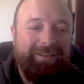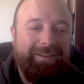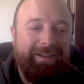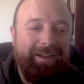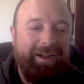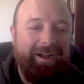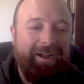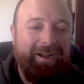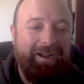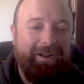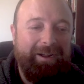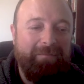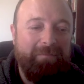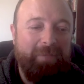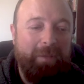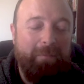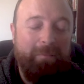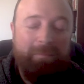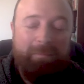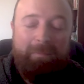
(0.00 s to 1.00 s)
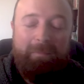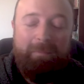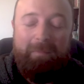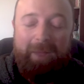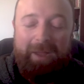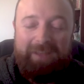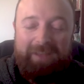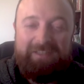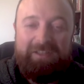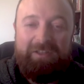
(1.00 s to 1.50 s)

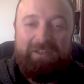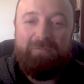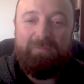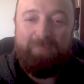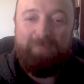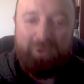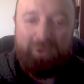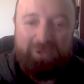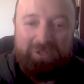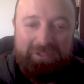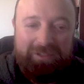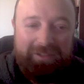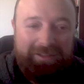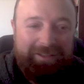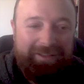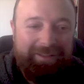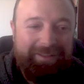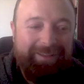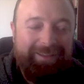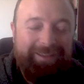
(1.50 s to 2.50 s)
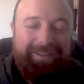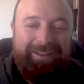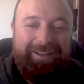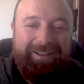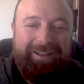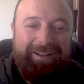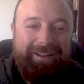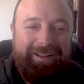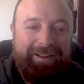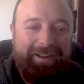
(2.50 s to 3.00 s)
Myself personally,
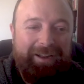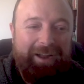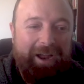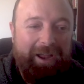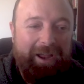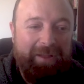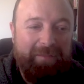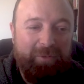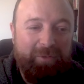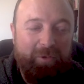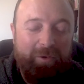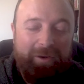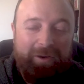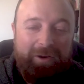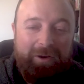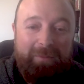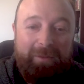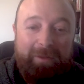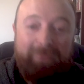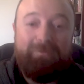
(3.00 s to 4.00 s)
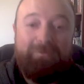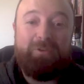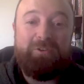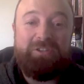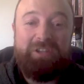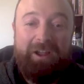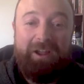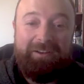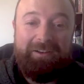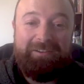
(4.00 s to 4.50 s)
I am going on my
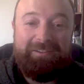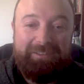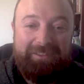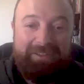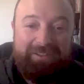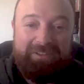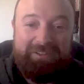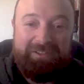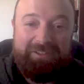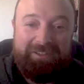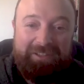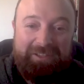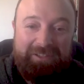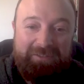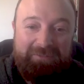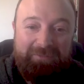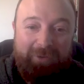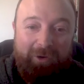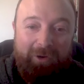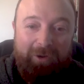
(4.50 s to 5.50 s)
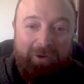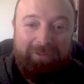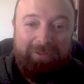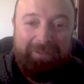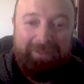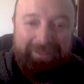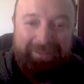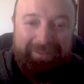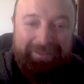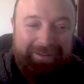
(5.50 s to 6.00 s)
first hunt this
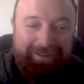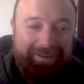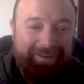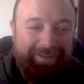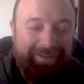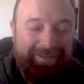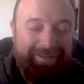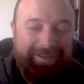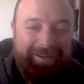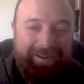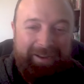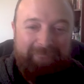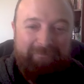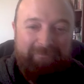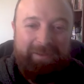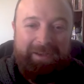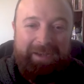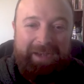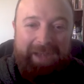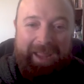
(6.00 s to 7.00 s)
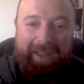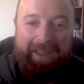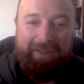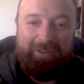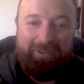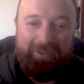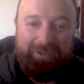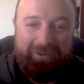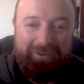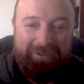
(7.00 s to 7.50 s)
fall. I've been an
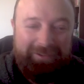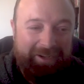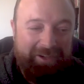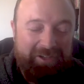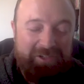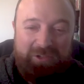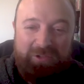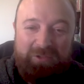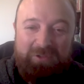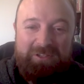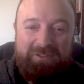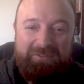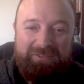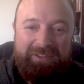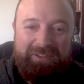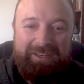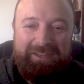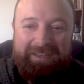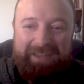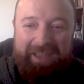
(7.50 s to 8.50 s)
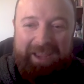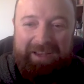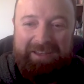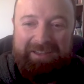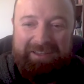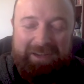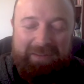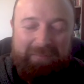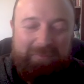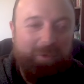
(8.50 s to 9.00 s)
angler exclusively to
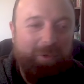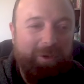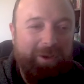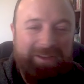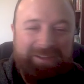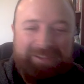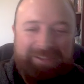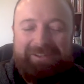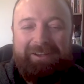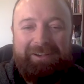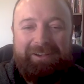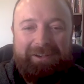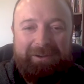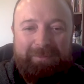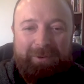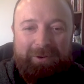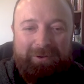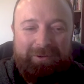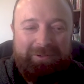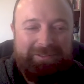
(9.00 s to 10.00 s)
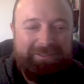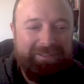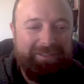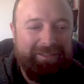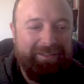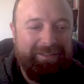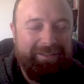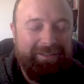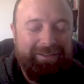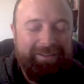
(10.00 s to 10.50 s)
date, and I'm quite excited about
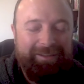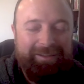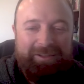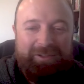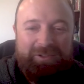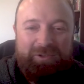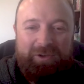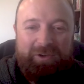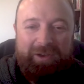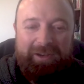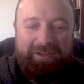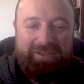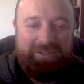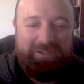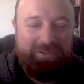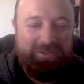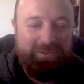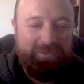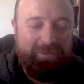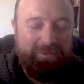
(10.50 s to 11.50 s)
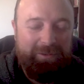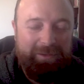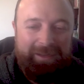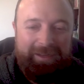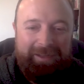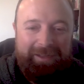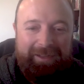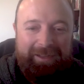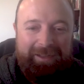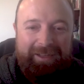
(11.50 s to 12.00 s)
trying
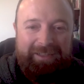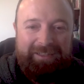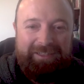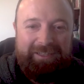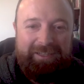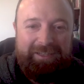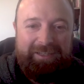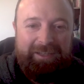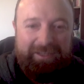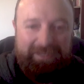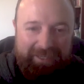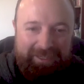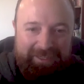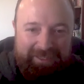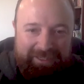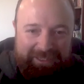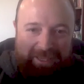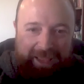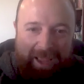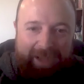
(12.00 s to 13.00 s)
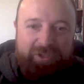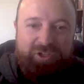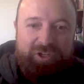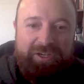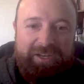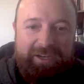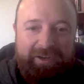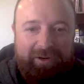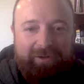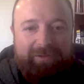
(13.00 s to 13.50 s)
to catch a
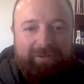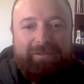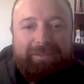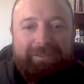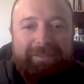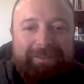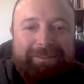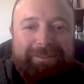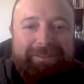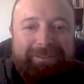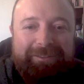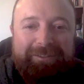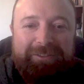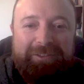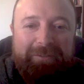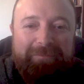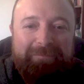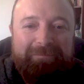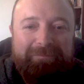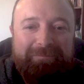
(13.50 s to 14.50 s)
deer. So